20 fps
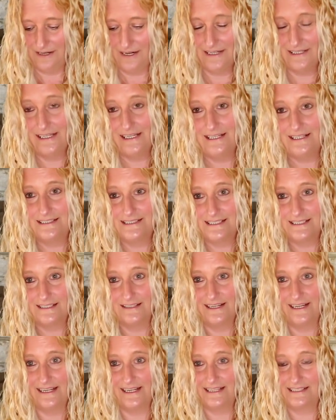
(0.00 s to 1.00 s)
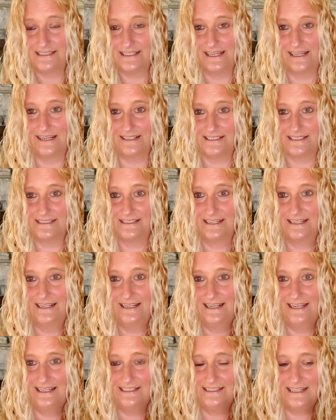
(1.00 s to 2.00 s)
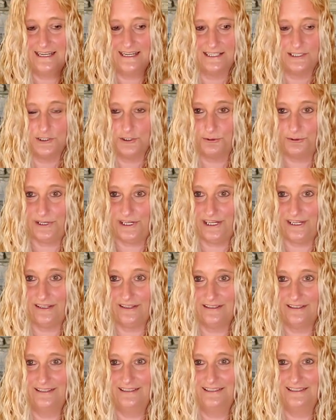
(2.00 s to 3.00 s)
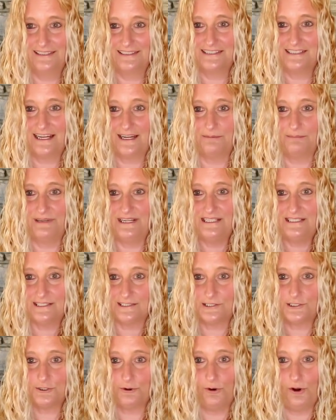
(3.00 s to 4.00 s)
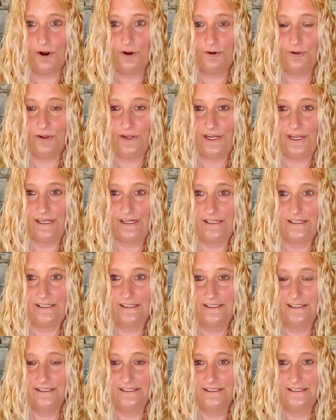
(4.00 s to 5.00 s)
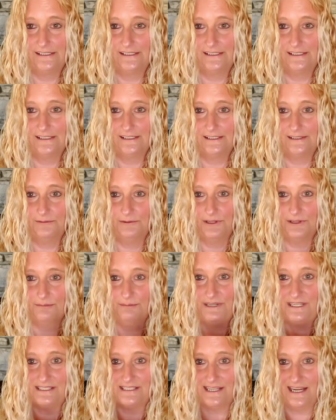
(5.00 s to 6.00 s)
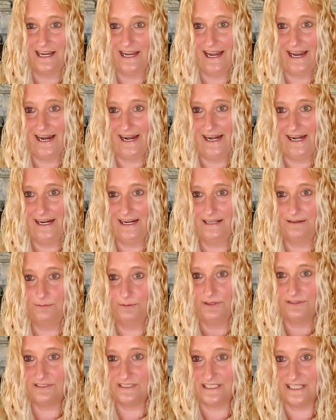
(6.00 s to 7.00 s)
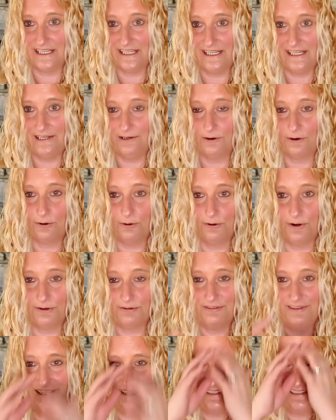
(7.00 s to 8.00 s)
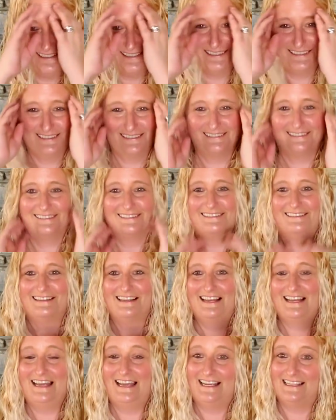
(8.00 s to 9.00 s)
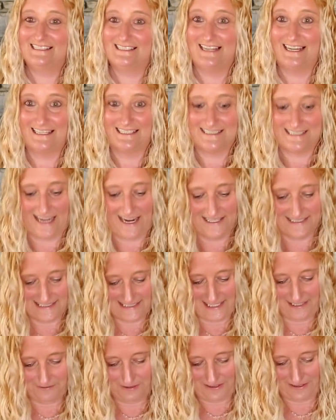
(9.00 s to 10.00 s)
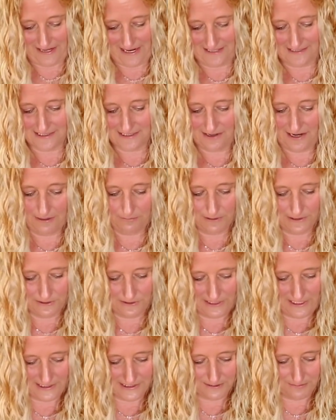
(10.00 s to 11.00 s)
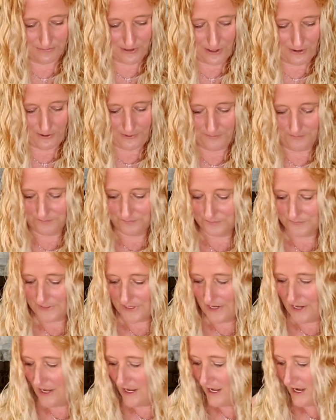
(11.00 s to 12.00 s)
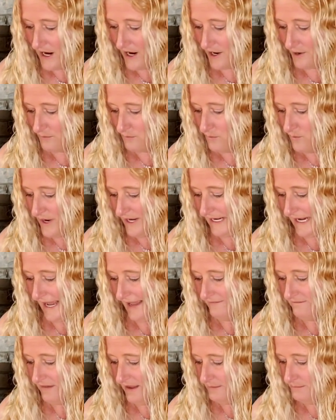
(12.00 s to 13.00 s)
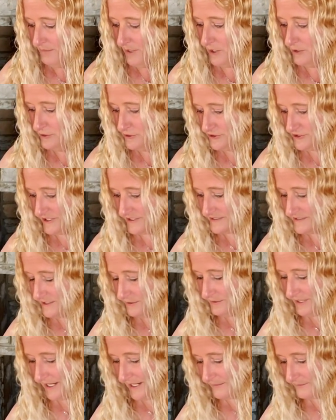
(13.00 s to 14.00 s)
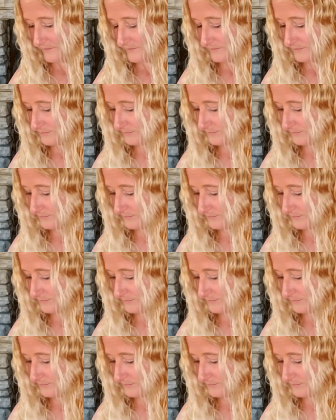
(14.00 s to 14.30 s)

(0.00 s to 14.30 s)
I need to it's like a treat. It's like a piece of chocolate with a piece of cake with tea or coffee. It's like I savor that, so I will do that tomorrow. All right, what have I purchased? Okay.